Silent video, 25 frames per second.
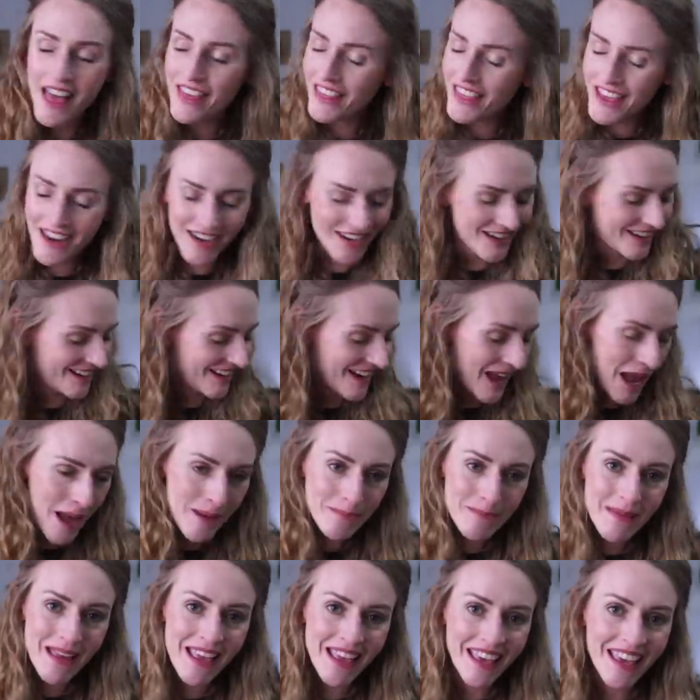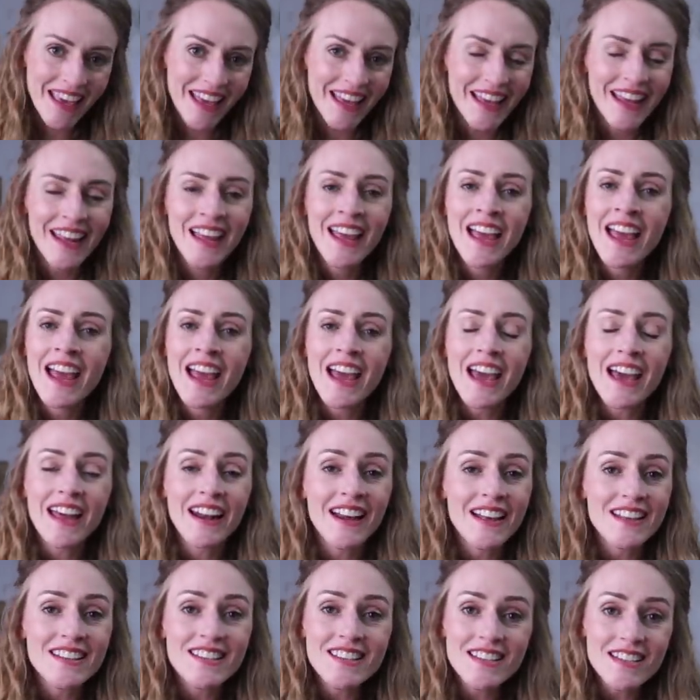did not make it. And
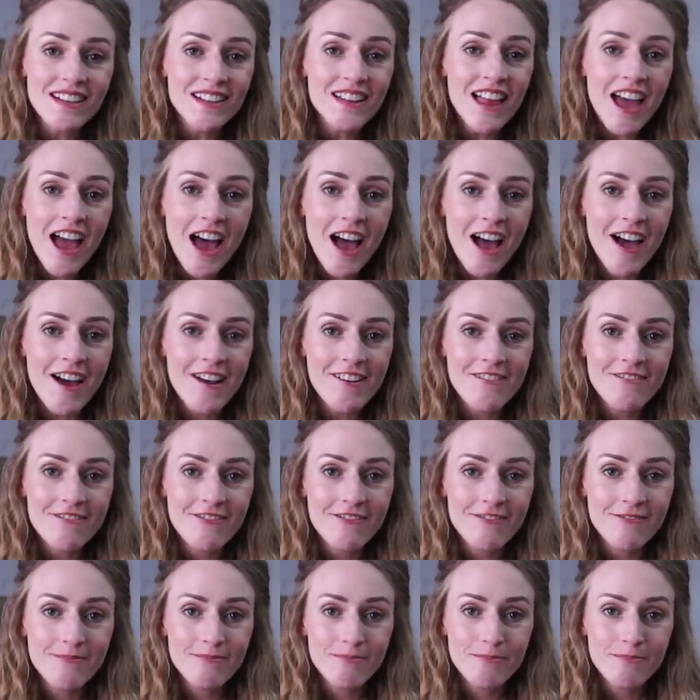I still have